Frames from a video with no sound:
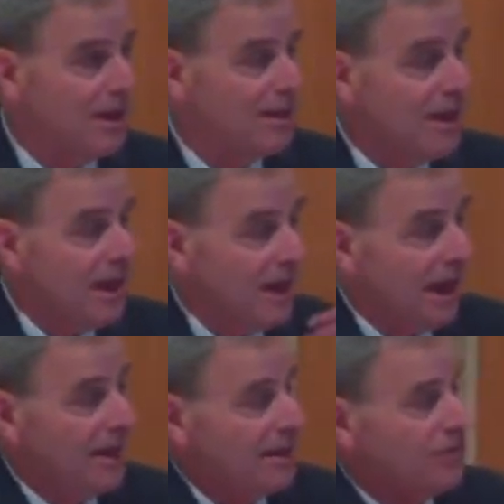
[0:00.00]
And
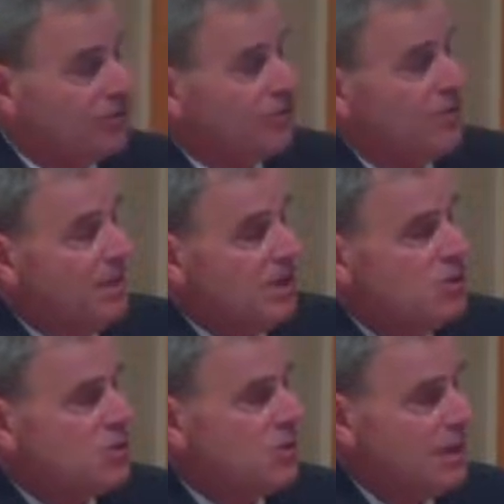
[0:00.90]
Andy, just to make
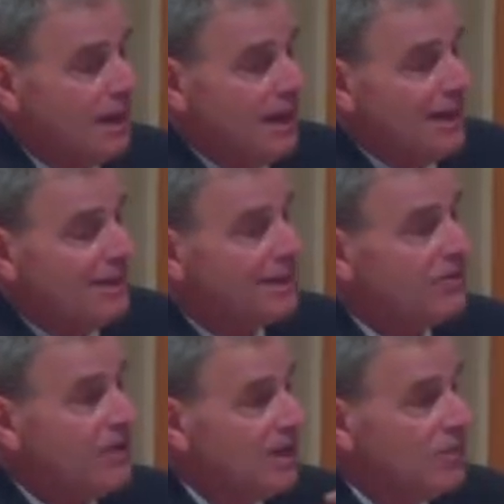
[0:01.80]
sure,
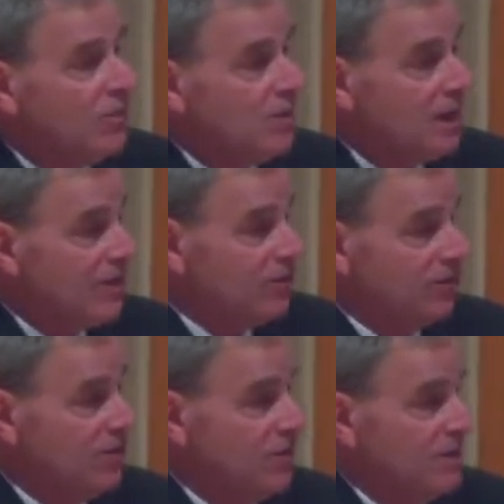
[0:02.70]
let's not do what I
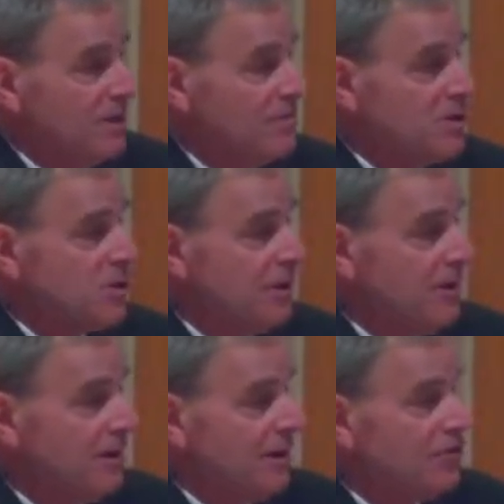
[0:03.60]
just did with the
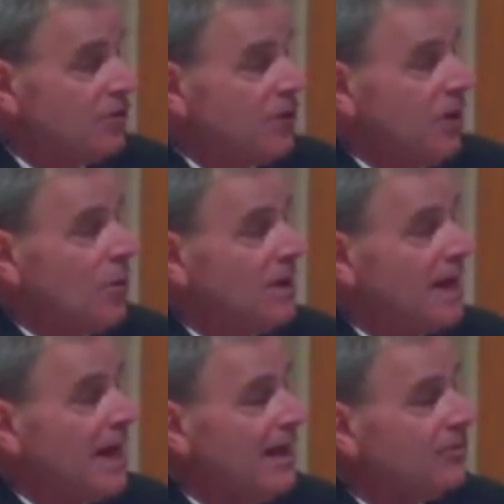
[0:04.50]
Mishaberach and start one
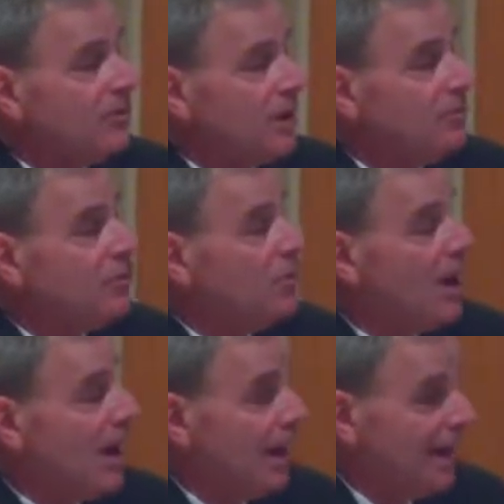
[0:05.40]
and a half steps too
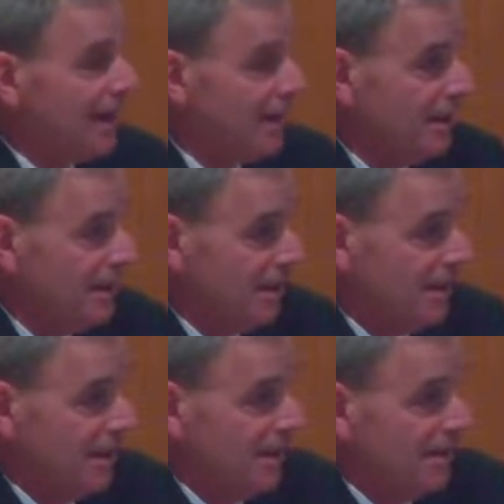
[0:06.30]
high.
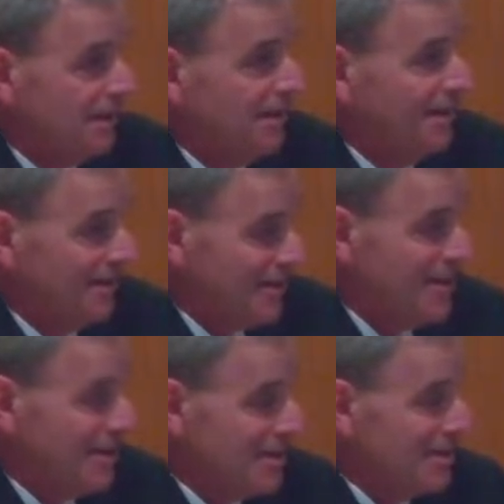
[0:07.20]

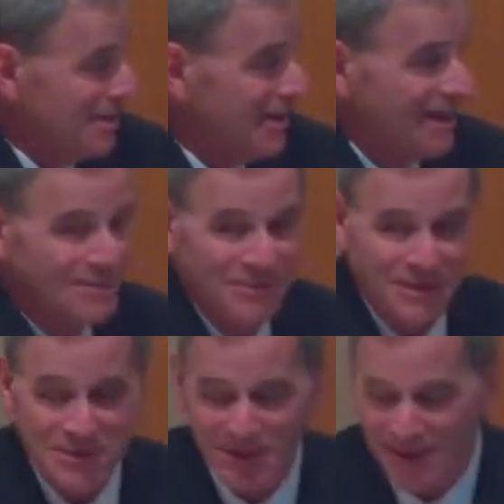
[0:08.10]
Yeah, yeah, you got it.
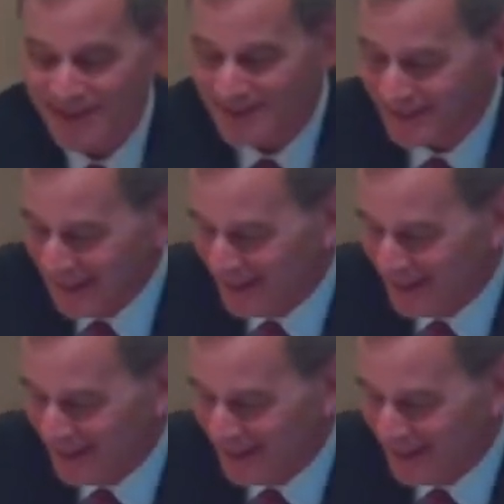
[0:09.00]
Please rise.